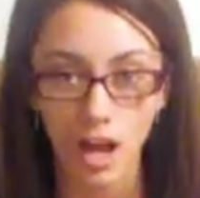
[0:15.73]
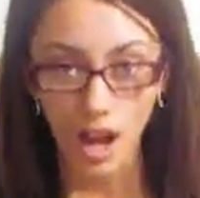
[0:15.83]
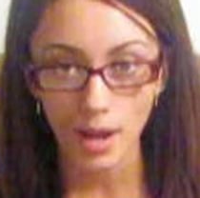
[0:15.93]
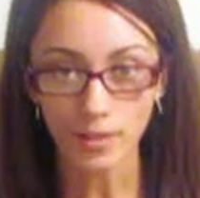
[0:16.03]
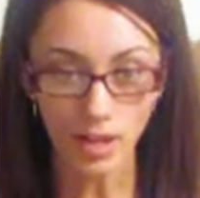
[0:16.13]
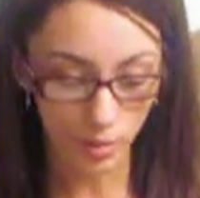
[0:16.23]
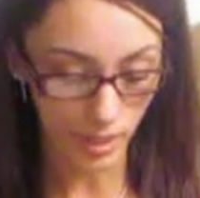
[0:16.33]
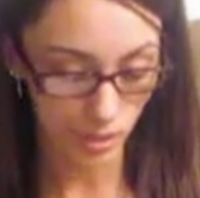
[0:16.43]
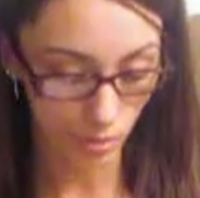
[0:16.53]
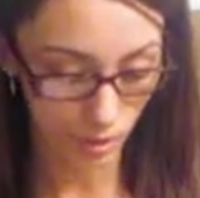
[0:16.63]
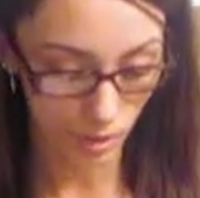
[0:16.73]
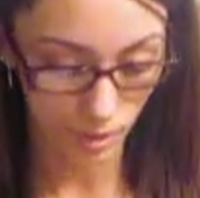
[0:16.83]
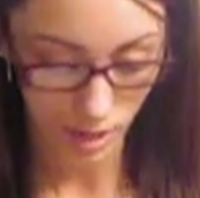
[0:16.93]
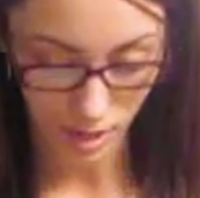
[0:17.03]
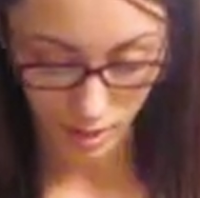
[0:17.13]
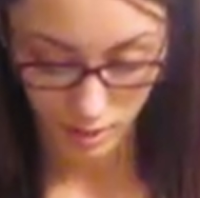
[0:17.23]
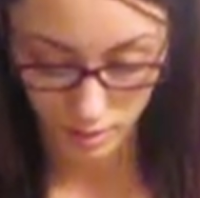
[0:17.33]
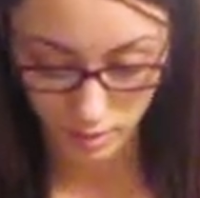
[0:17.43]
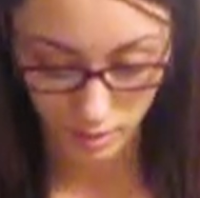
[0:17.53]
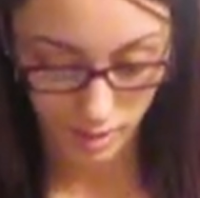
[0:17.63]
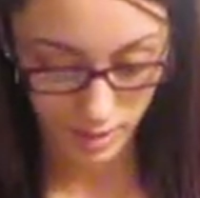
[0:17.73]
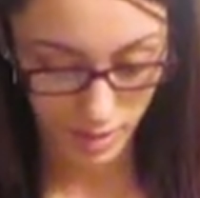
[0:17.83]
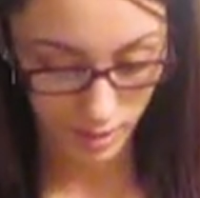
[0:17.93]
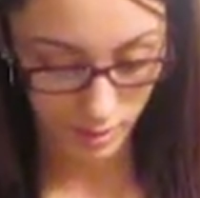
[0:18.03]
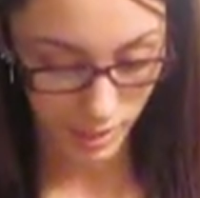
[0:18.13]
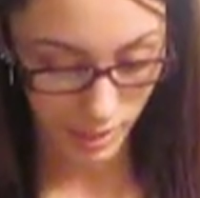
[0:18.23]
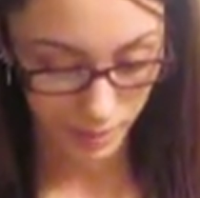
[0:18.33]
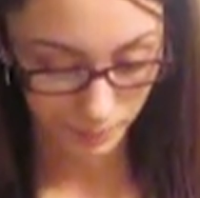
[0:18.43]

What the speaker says: I'm not quite sure exactly